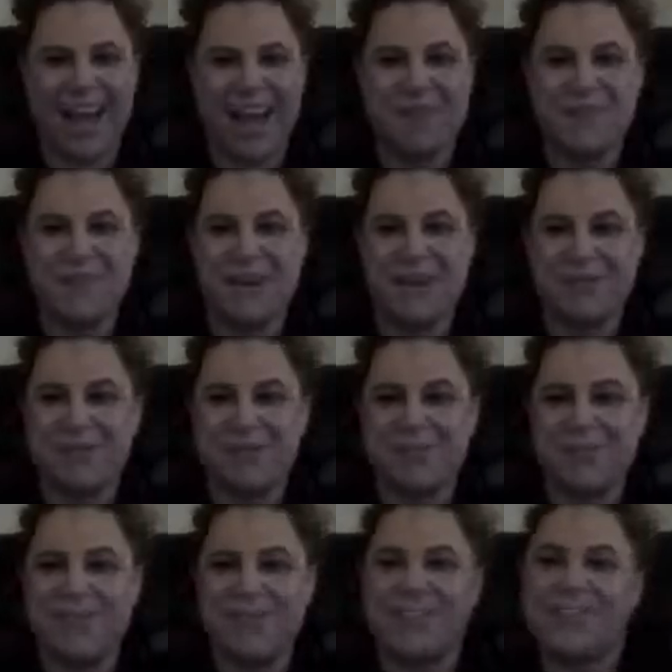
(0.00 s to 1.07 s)
Hi, my name is
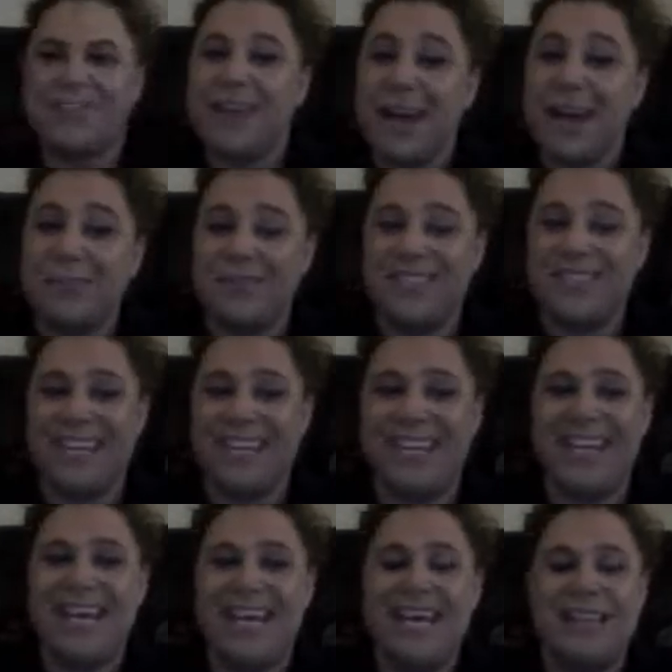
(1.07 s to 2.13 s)
Professor
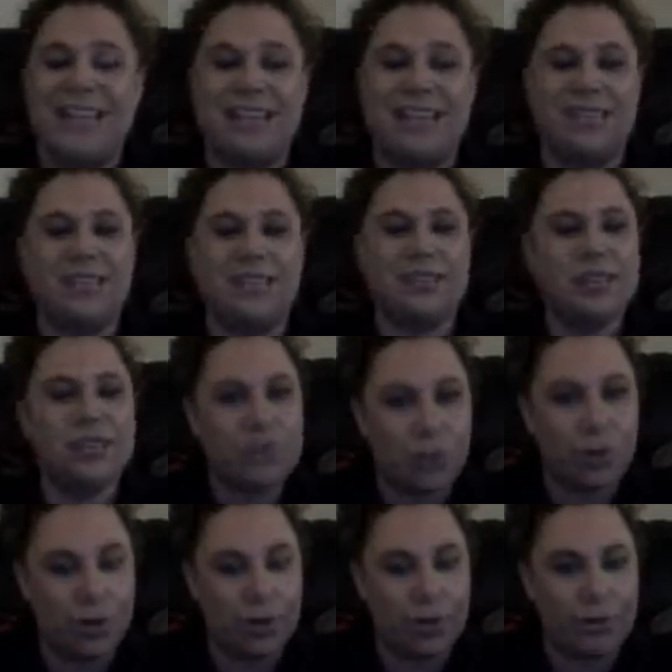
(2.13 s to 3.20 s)
Hamilton. This is a
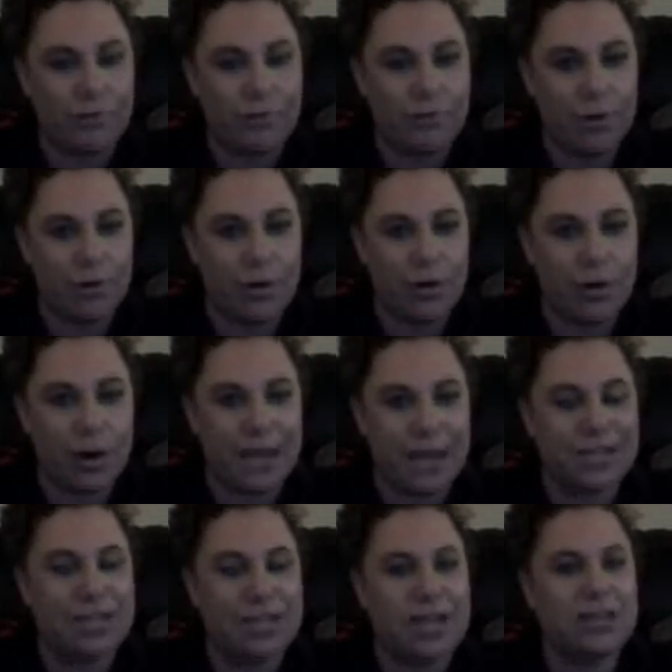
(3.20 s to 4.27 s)
tutorial for
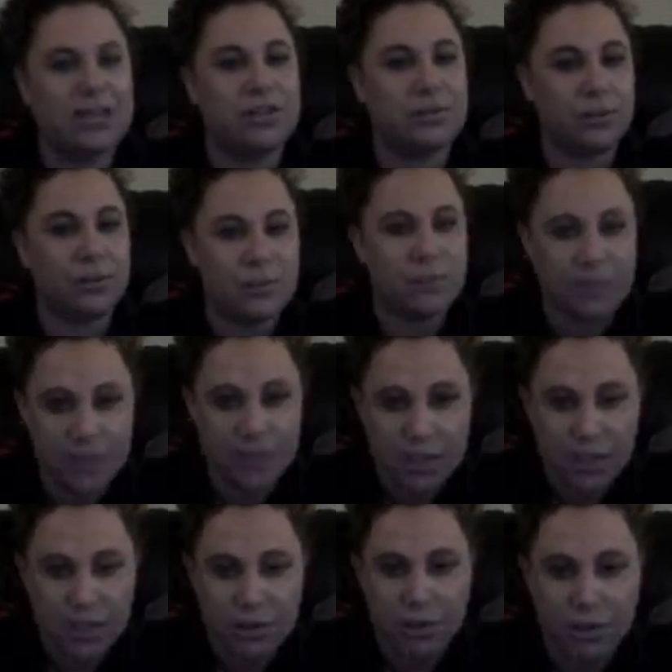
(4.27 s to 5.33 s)
Education
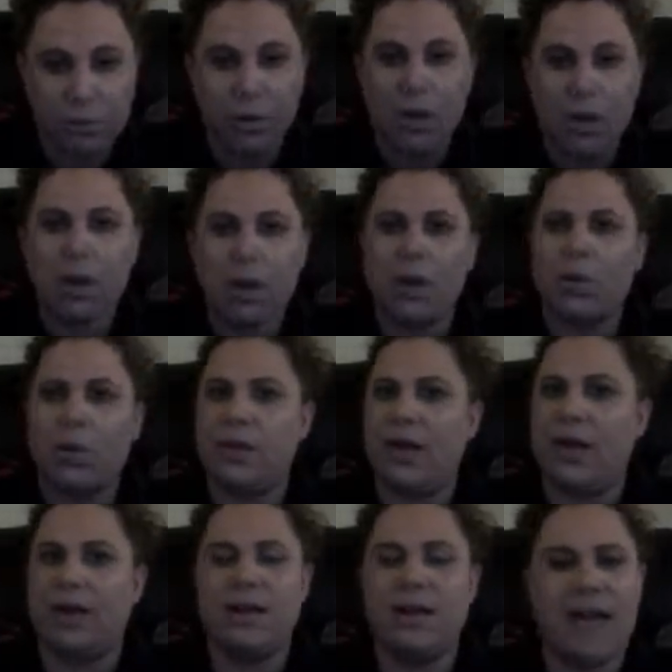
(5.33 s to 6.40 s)
352 with
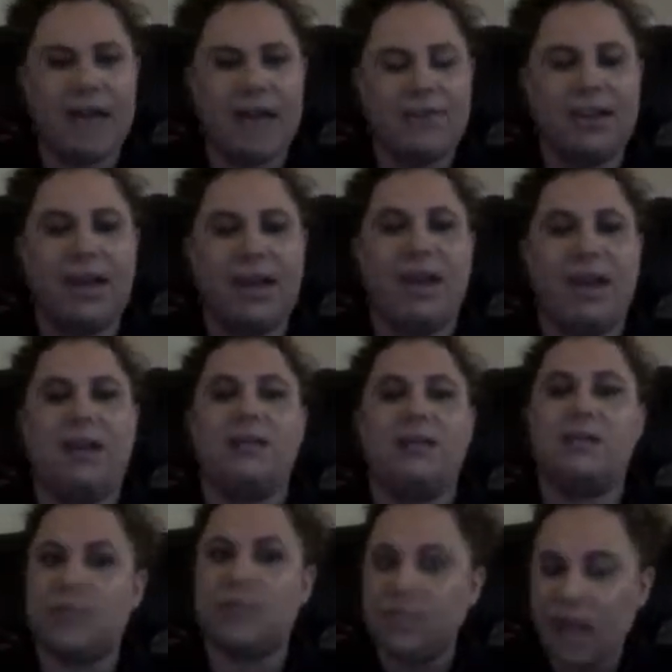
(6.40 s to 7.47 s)
how to navigate
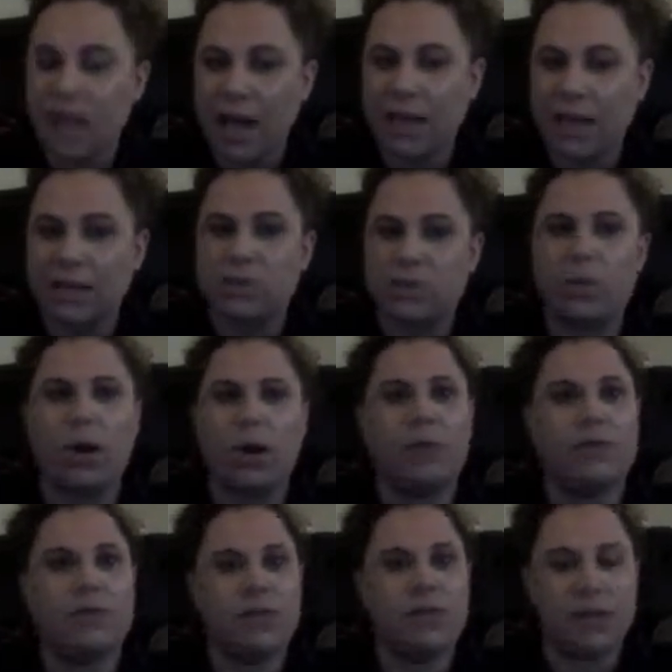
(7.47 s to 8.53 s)
the site, where
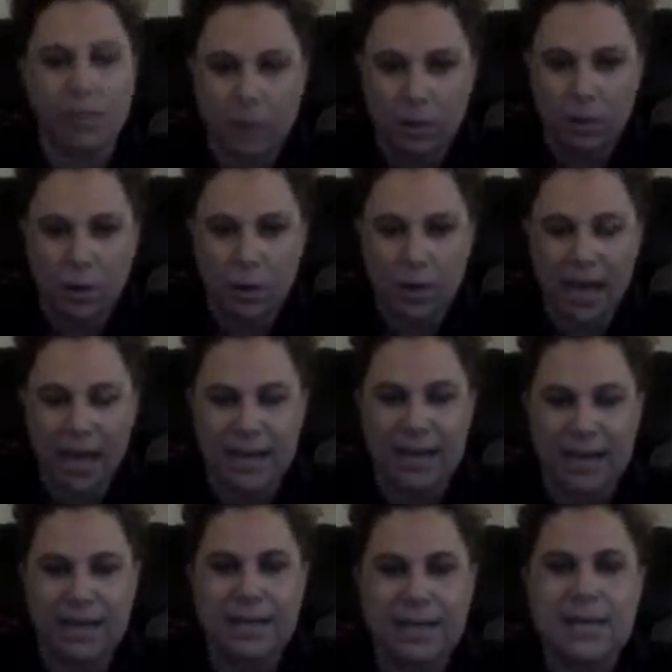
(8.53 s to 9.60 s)
everything can be
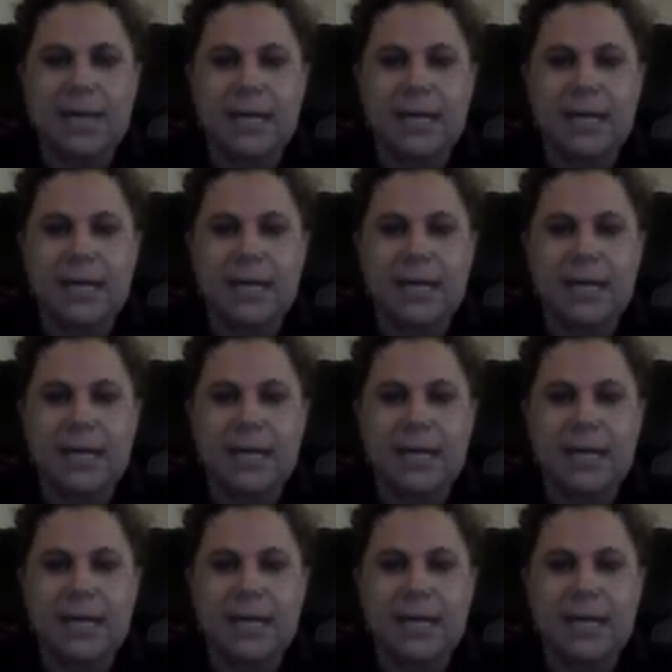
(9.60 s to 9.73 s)
located.